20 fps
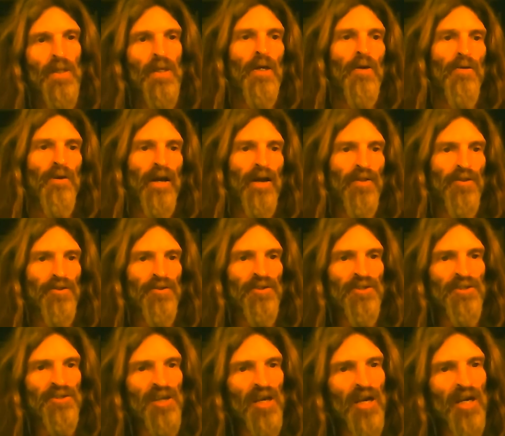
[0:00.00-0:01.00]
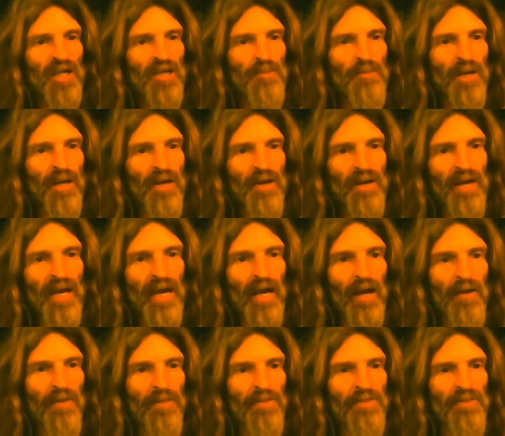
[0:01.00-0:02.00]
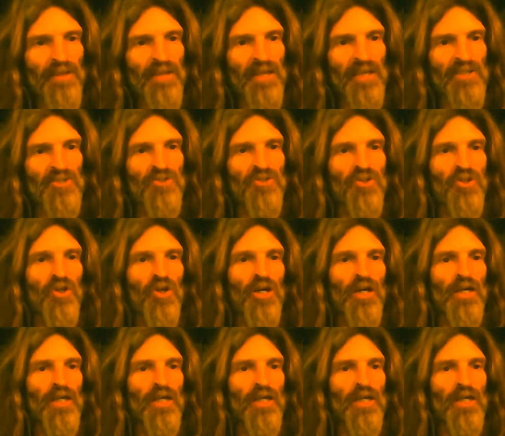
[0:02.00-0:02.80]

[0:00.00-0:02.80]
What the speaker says: Rather than talk about how things look,